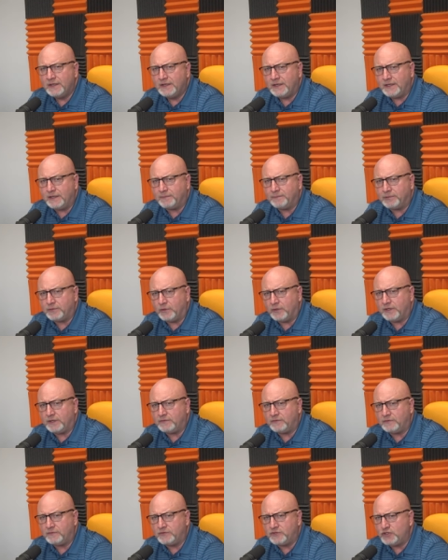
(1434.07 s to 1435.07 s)
He
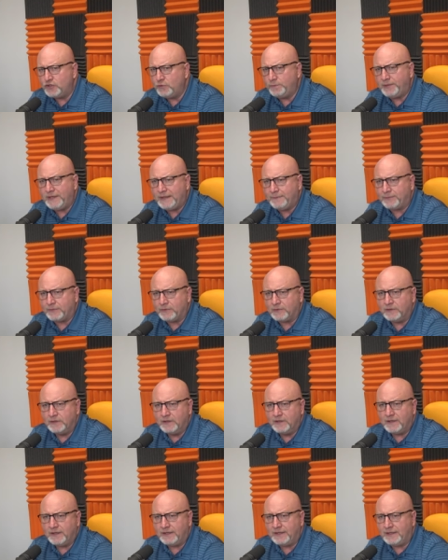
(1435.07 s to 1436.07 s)
employed two people
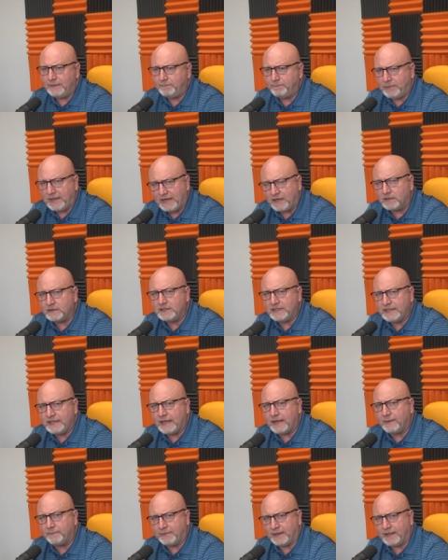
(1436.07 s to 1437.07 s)
and he barely
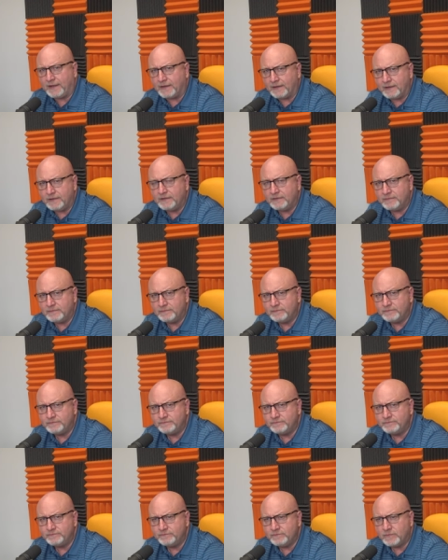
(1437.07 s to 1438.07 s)
got by.
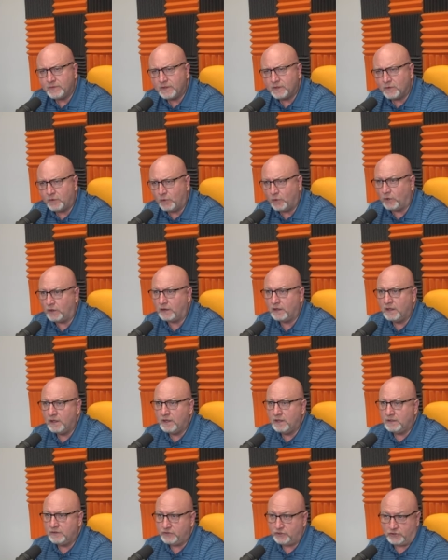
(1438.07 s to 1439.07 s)
Or
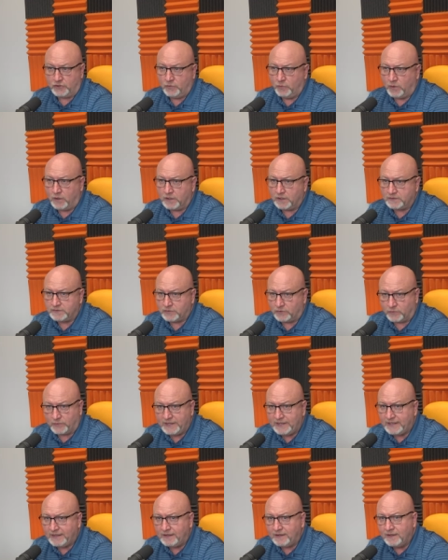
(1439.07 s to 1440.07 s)
do you want it to
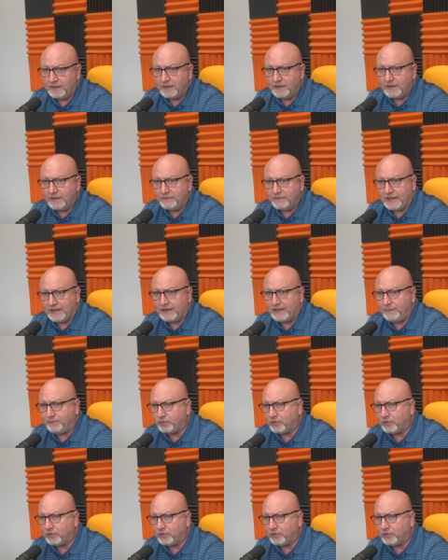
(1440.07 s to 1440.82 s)
read that he